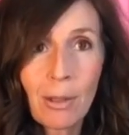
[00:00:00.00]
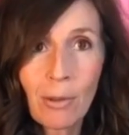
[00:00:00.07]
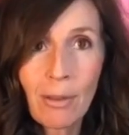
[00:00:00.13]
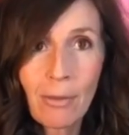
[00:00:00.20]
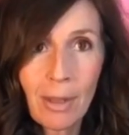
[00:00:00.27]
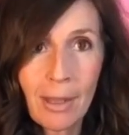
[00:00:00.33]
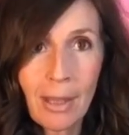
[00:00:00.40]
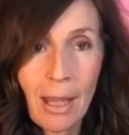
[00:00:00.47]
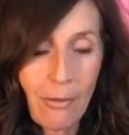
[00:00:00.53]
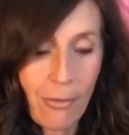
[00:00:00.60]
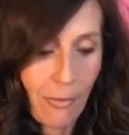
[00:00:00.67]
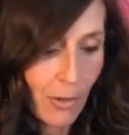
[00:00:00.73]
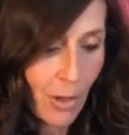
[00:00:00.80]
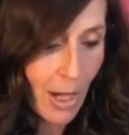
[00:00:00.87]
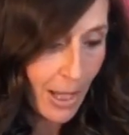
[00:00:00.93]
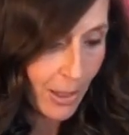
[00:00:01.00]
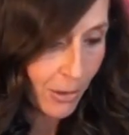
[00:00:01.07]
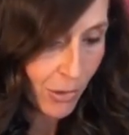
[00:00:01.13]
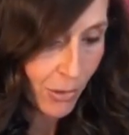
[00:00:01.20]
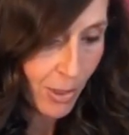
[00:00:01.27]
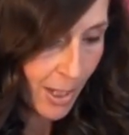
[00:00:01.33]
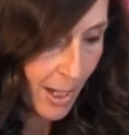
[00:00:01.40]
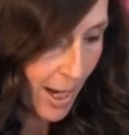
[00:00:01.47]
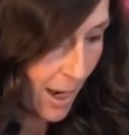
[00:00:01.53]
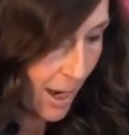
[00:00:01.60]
They're even safe for color treated